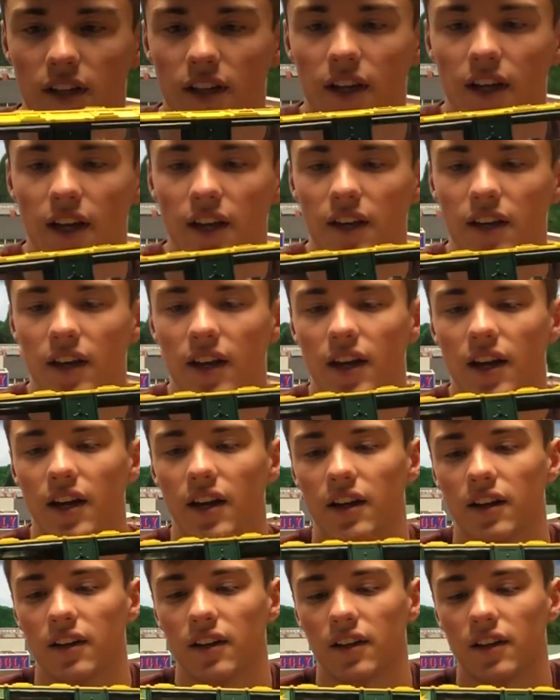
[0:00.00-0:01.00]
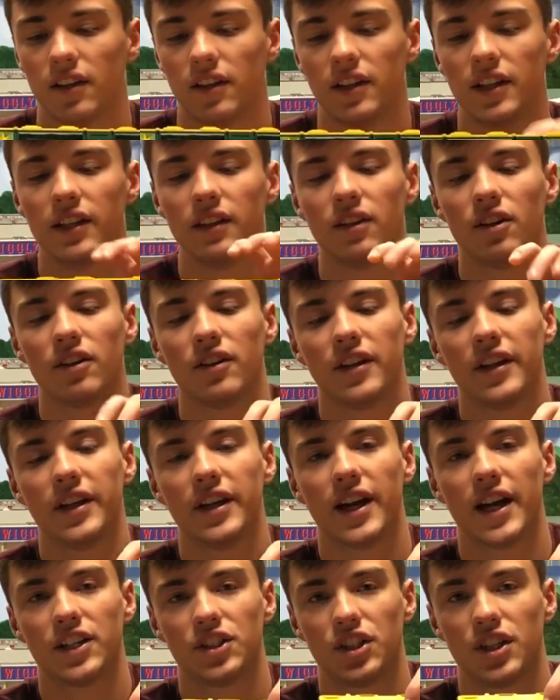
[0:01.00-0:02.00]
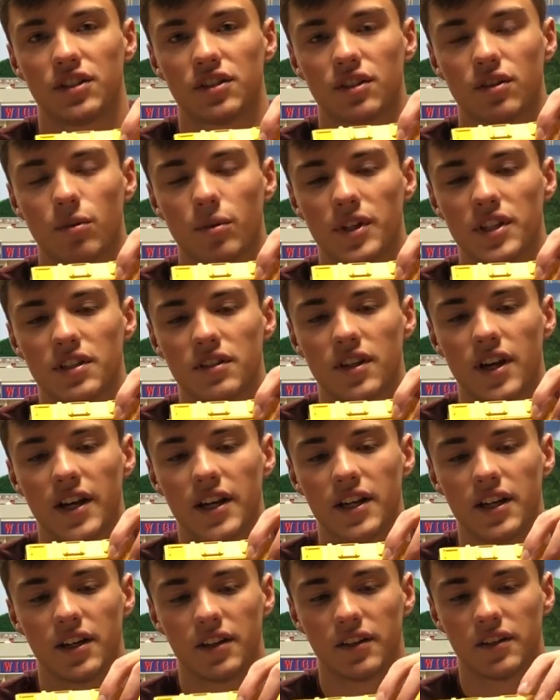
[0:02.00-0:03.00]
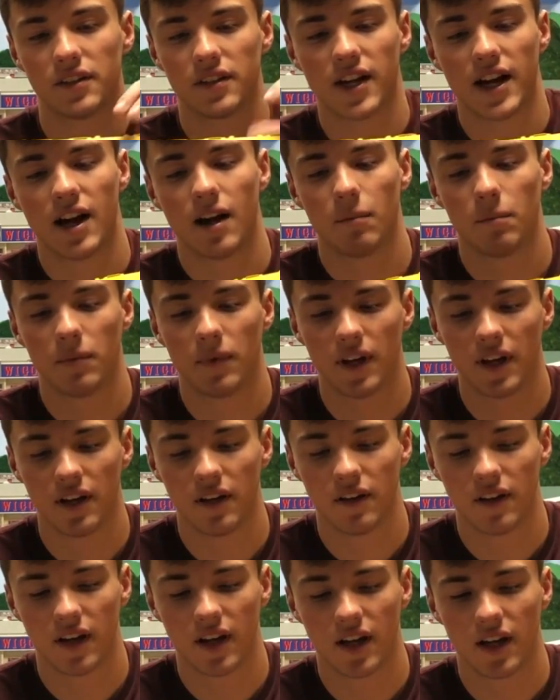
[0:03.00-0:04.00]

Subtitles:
And neat little thing, it actually has a coin slot here at the top, and